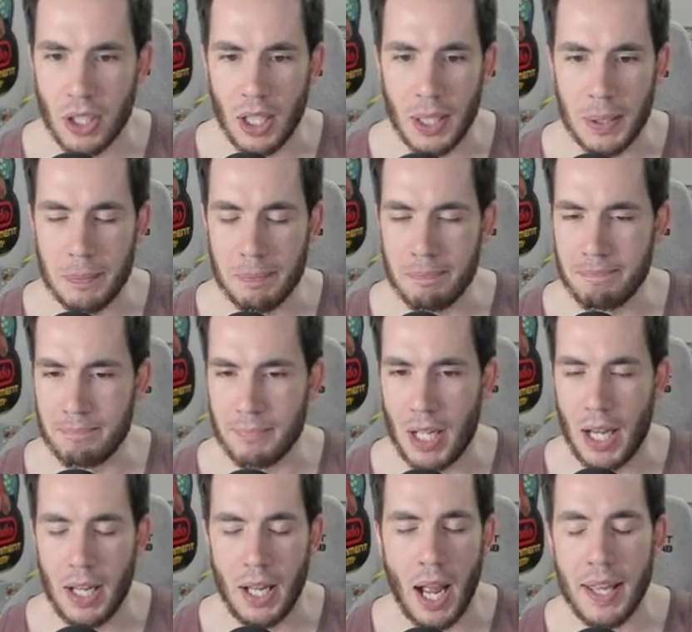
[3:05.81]
Um,
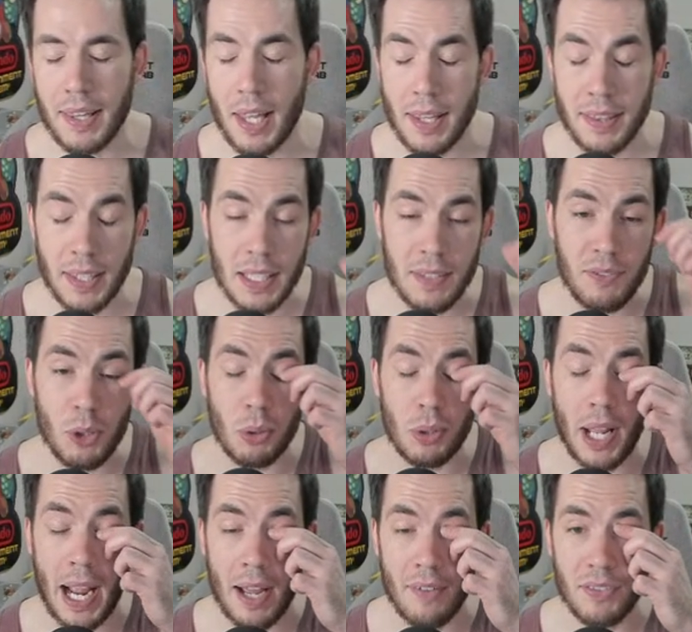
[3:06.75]
I, I think if you were
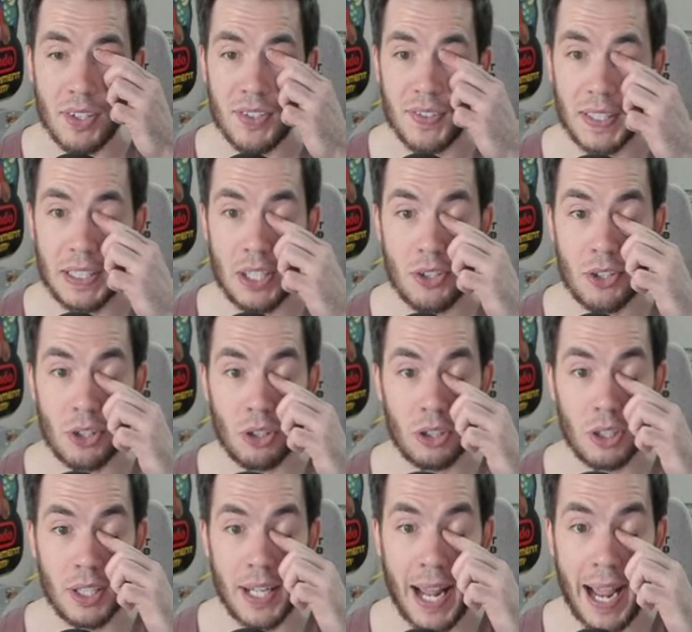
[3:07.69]
to have the signature
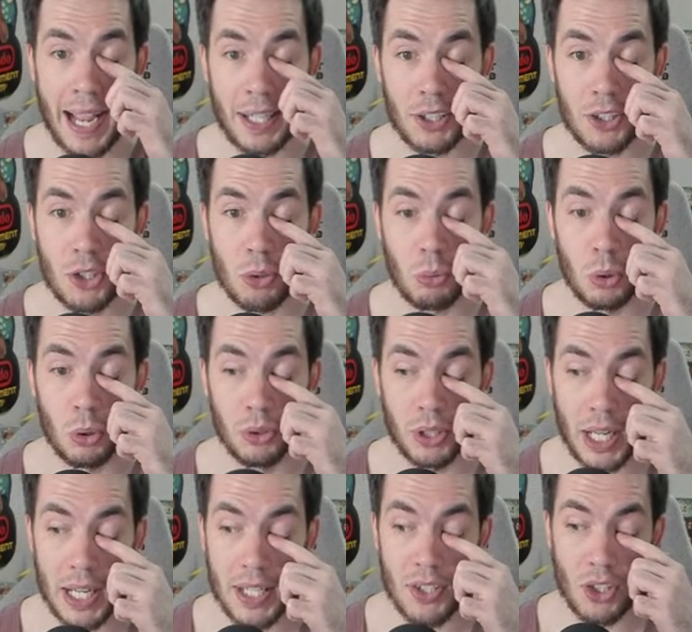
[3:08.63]
on an actual
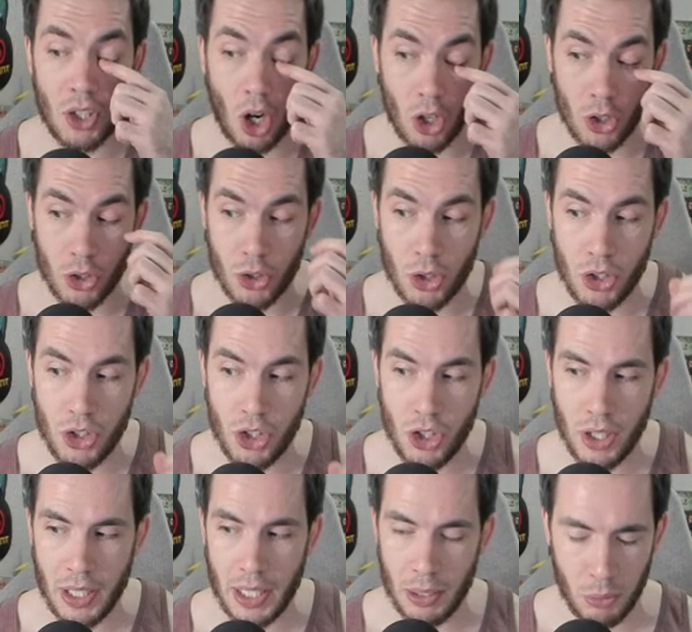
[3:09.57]
nice cartridge,
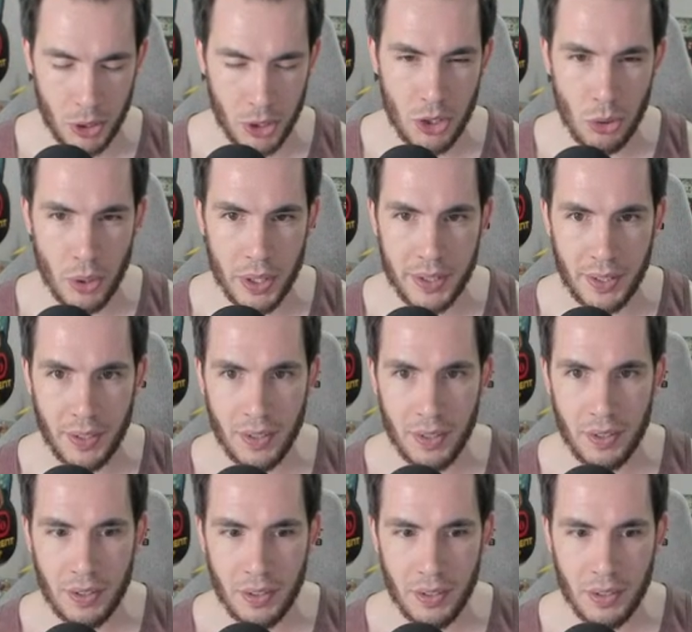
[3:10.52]
it would do it.
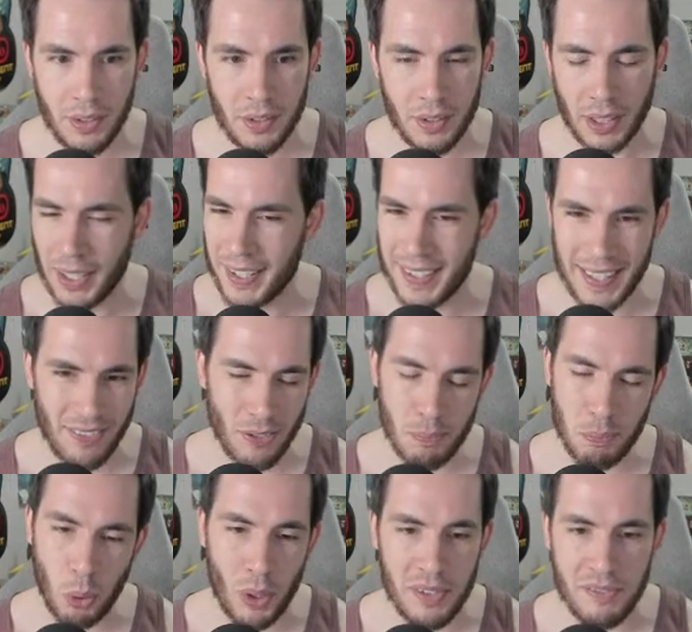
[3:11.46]
Like a
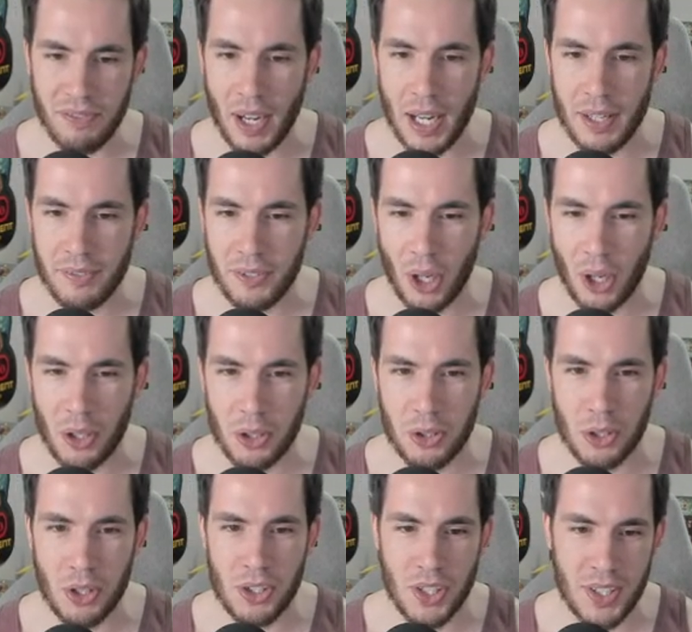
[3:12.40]
7.5
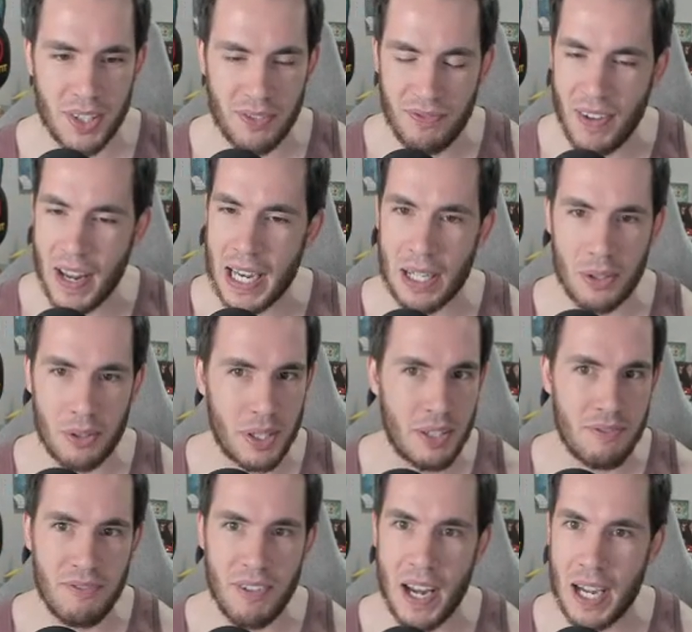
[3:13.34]
cartridge is Next very,
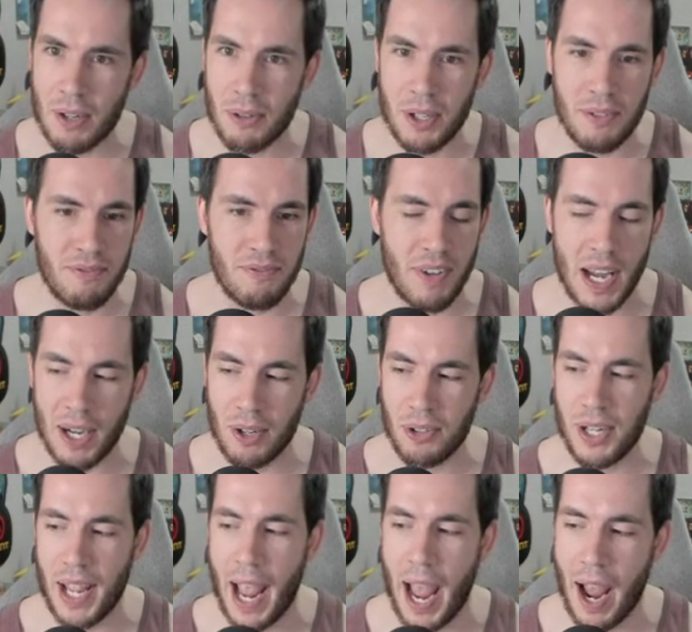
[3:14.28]
line. very,
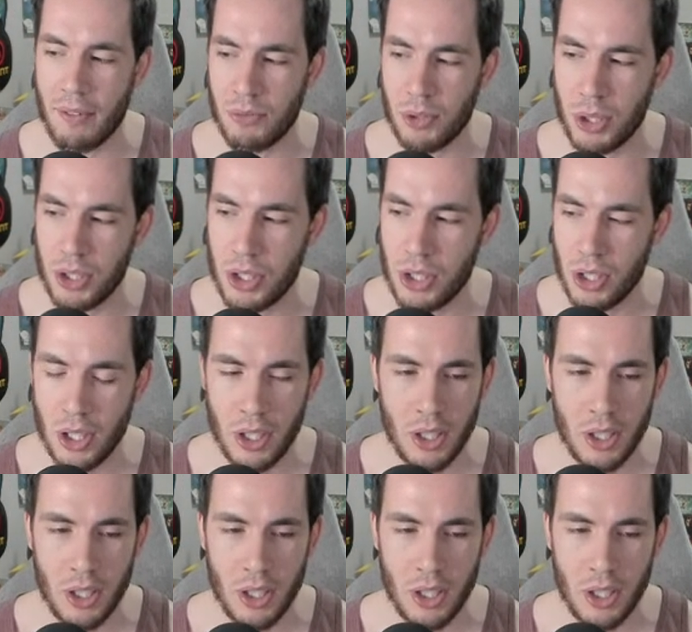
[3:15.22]
very average.